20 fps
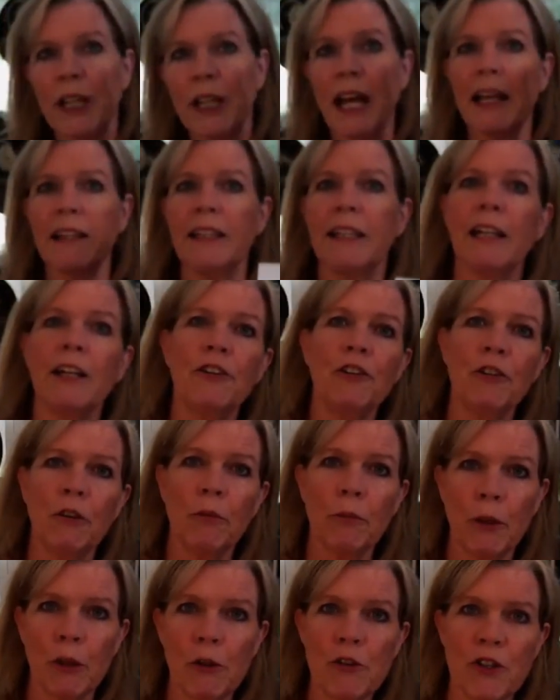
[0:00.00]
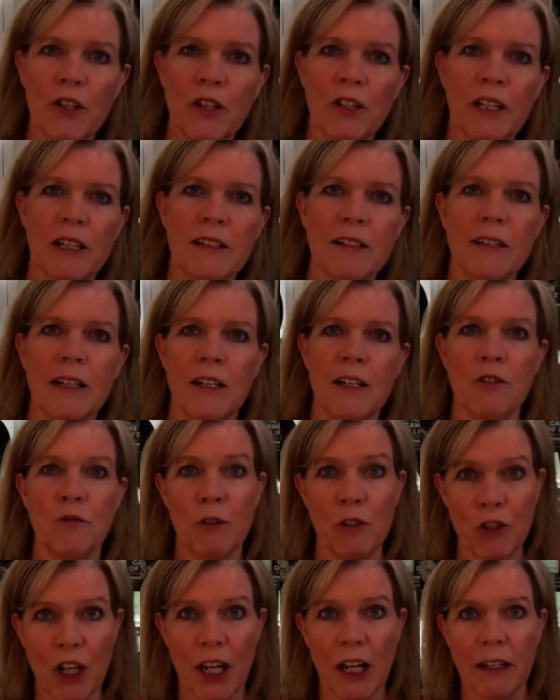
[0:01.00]
that, and then I do a motion that says
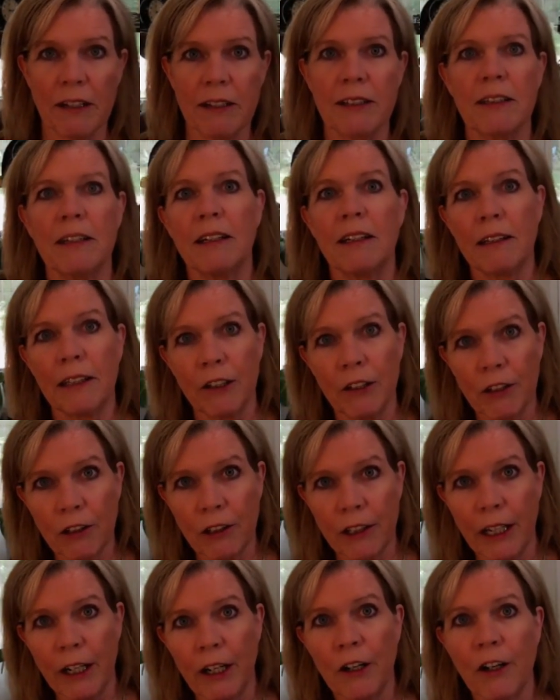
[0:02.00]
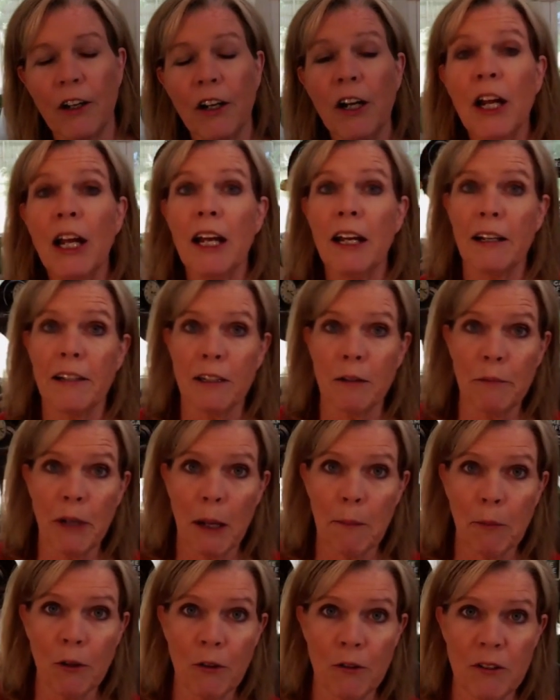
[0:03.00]
reject clerical error because I'm
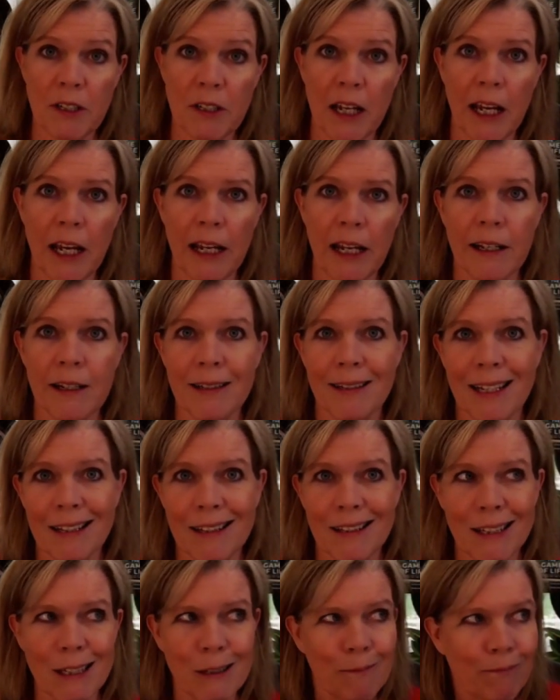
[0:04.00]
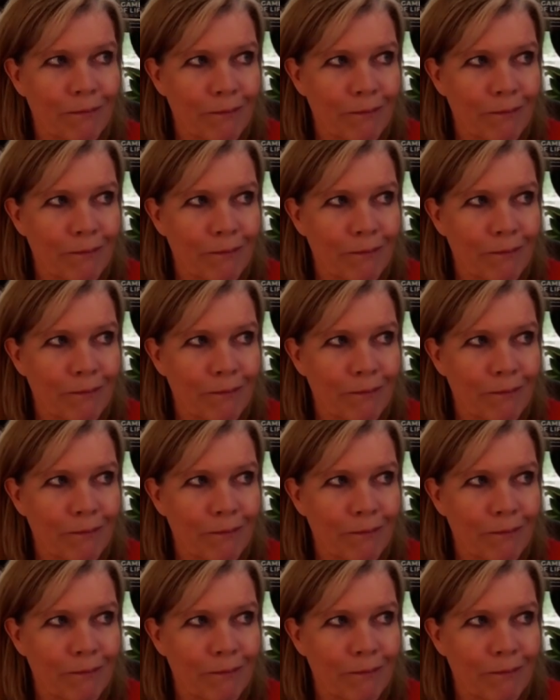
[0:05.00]
not pro se, because that's